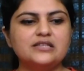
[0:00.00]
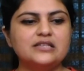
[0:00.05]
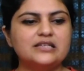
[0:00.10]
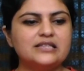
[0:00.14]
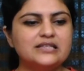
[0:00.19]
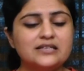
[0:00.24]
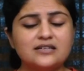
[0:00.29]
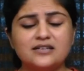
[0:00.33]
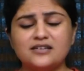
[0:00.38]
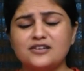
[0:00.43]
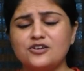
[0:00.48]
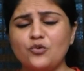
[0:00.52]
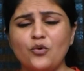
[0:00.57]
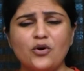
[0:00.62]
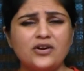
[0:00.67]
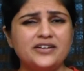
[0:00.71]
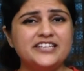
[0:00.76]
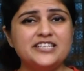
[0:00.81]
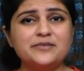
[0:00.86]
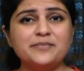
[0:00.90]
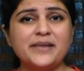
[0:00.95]
the
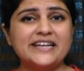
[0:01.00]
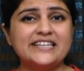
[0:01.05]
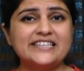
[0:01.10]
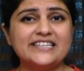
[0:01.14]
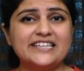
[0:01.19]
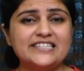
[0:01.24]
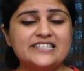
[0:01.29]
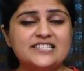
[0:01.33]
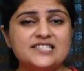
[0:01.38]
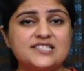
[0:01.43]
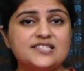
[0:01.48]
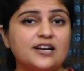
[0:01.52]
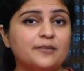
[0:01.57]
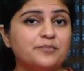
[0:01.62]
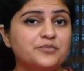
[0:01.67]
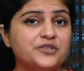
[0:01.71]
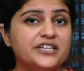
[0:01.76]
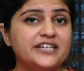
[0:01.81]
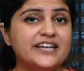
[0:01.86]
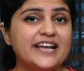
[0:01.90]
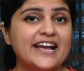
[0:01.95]
quality might get
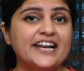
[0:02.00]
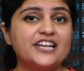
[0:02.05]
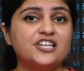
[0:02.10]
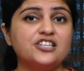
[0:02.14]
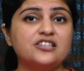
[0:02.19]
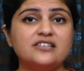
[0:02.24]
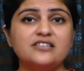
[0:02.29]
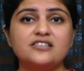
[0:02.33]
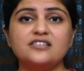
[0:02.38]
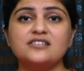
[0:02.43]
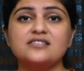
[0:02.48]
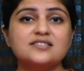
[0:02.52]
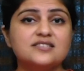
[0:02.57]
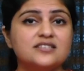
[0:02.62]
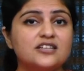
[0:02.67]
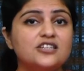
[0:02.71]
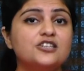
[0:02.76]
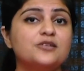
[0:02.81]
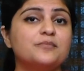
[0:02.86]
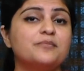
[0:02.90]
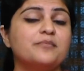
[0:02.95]
disrupted, and the
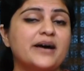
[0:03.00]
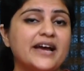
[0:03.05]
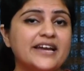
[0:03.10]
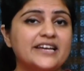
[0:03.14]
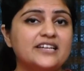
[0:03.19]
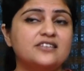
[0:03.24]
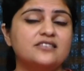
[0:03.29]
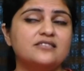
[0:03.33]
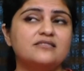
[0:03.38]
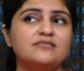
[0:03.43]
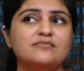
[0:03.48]
result might